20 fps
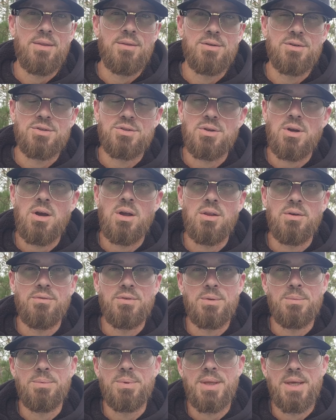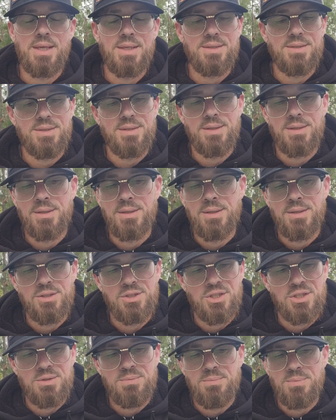They're just all over the place, and it's
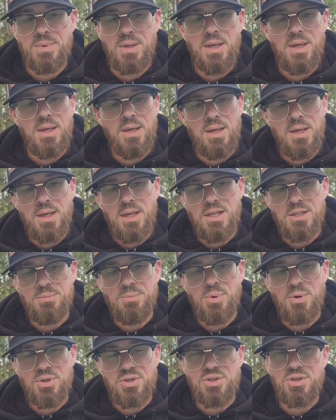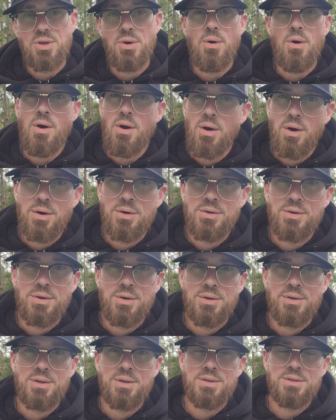just it's pushed so hard
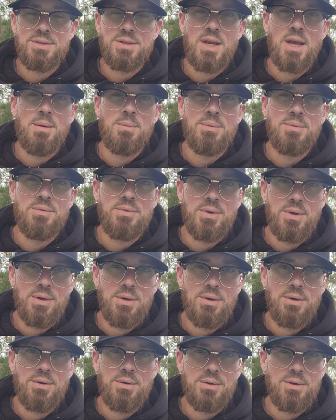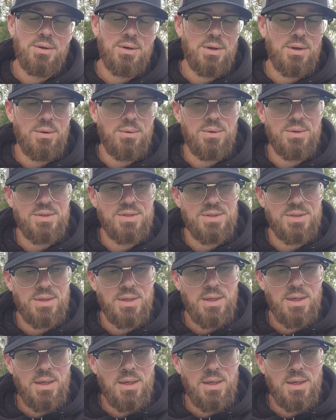during this time of year. You know, it's